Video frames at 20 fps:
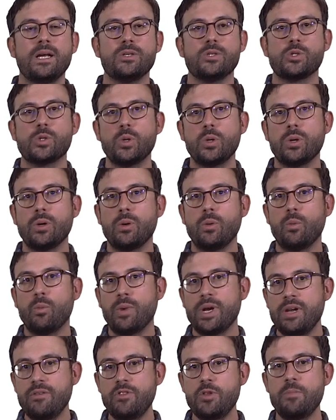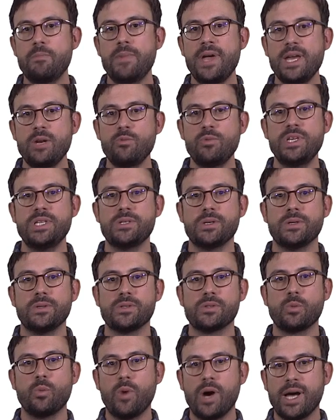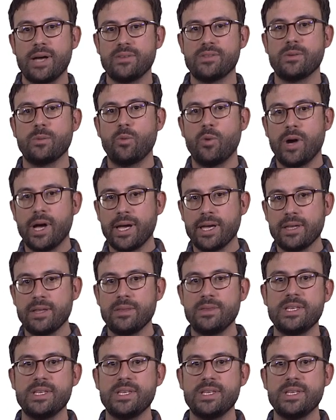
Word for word: So one of the main reasons why